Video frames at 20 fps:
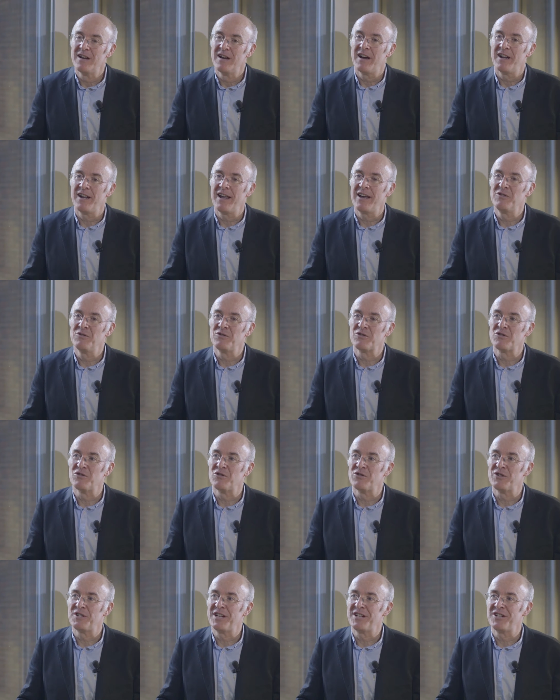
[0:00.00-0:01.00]
And Engels'
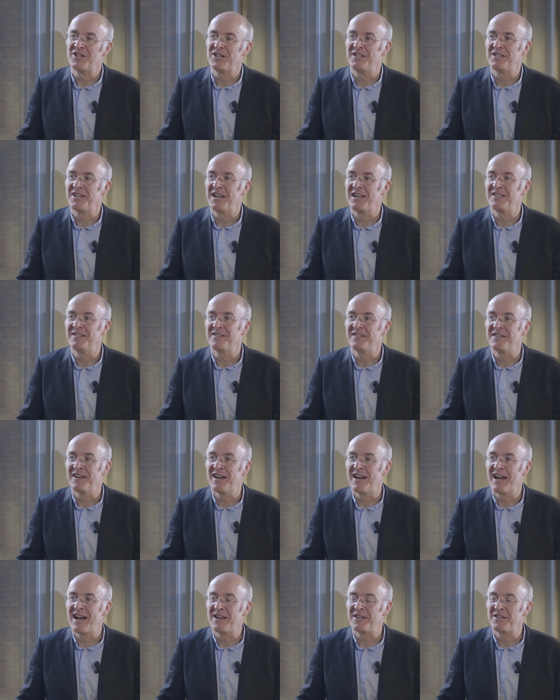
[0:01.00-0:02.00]
law essentially says
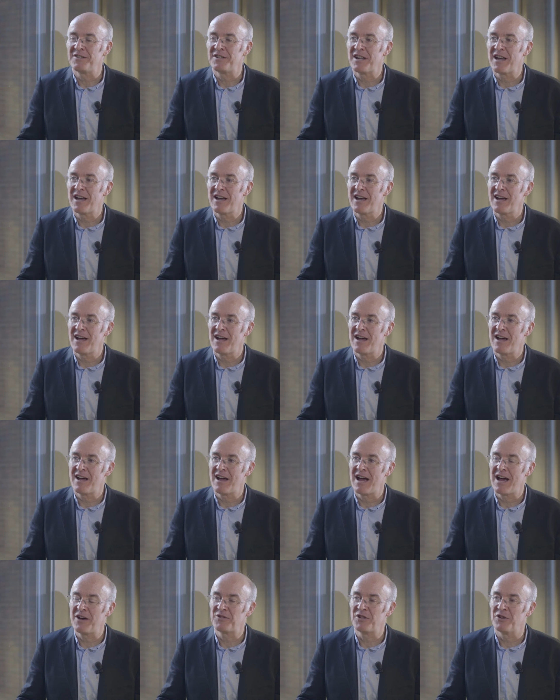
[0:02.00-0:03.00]
that as
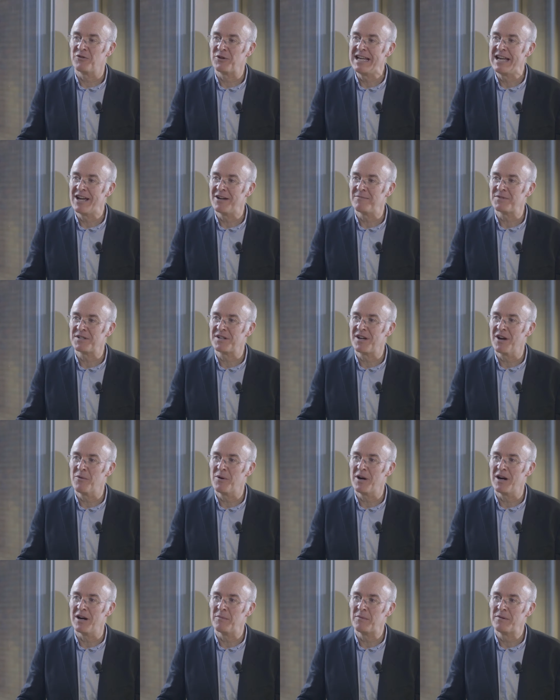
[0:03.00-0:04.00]
household incomes
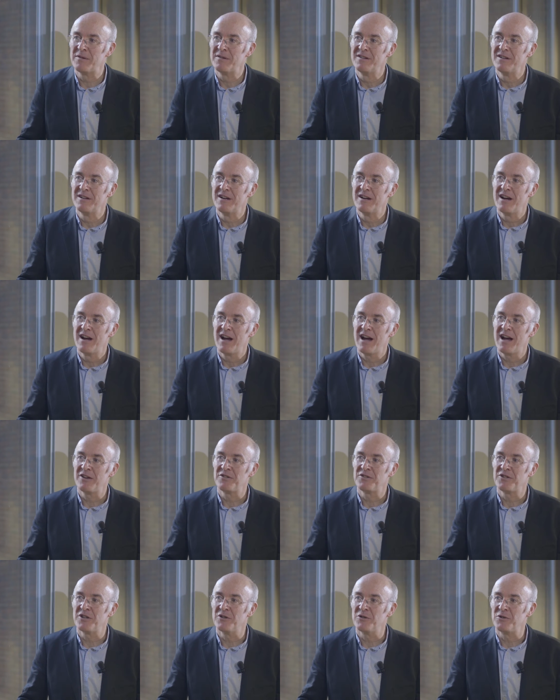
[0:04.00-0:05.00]
go up,
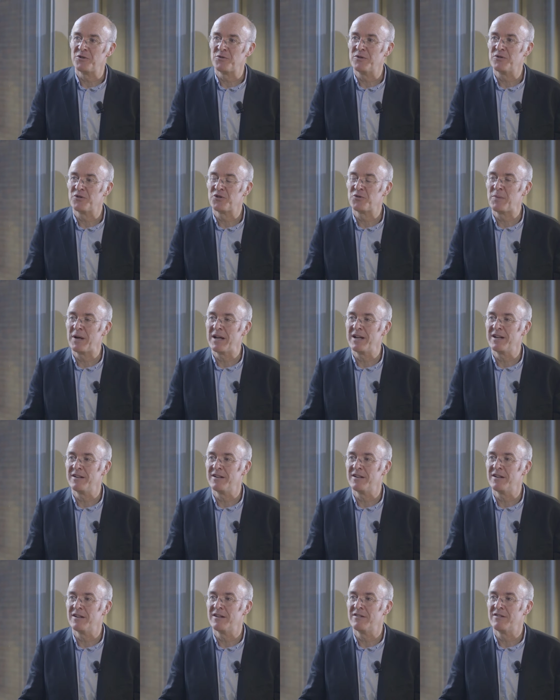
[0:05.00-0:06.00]
households will
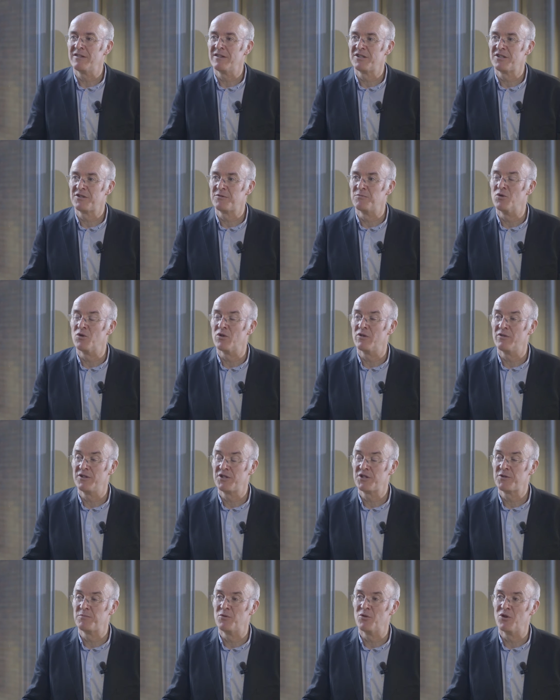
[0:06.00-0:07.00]
spend a smaller
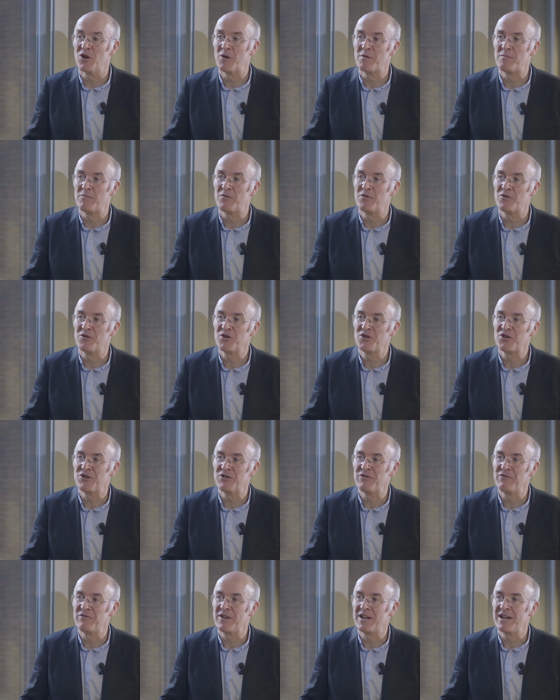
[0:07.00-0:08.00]
and smaller
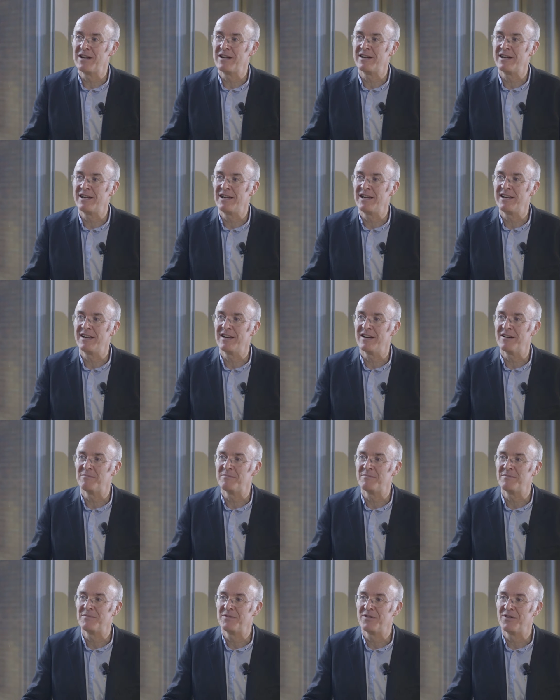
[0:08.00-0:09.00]
proportion of their
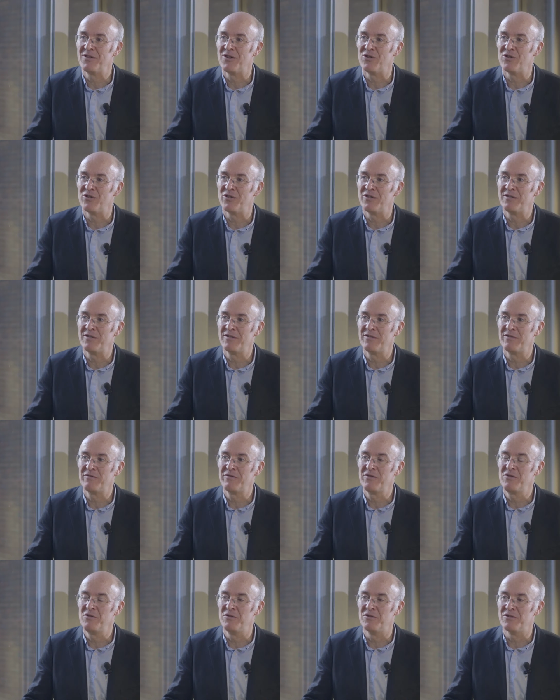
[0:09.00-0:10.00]
income on
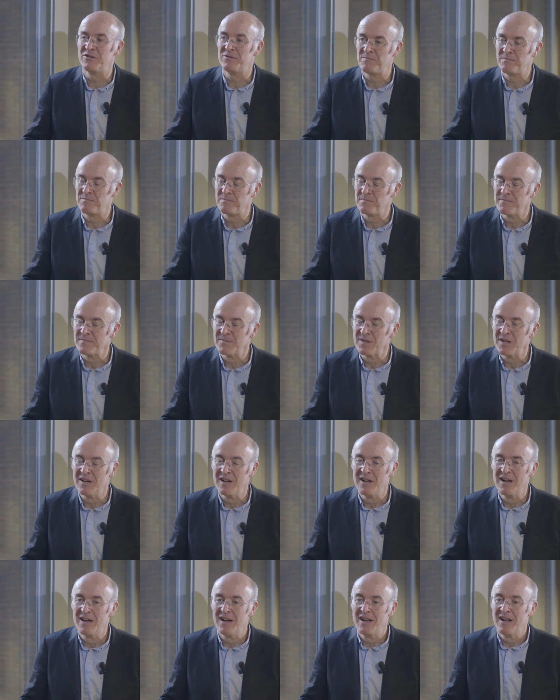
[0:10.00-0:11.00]
food.
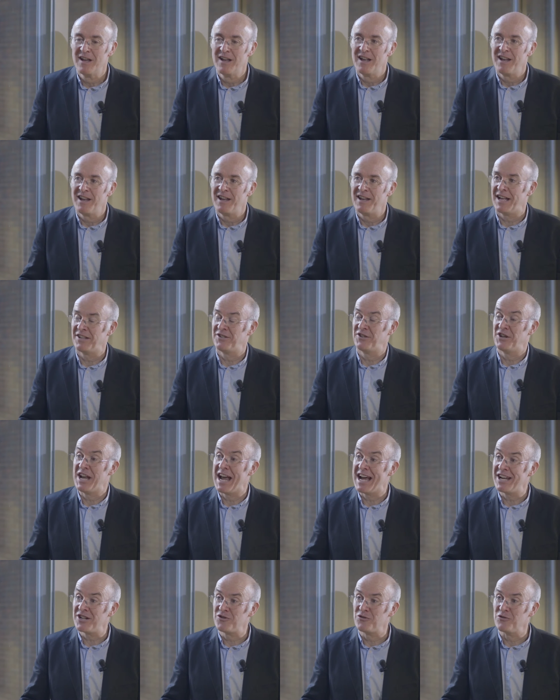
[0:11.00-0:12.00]
And that's a
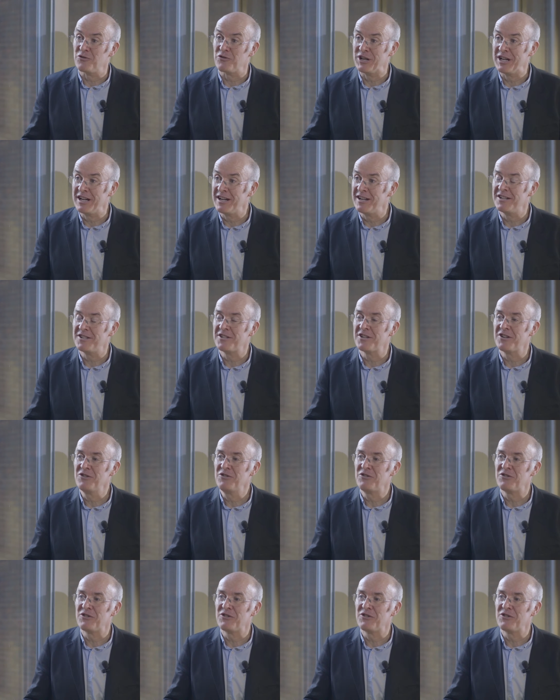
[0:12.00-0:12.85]
natural thing and it's a good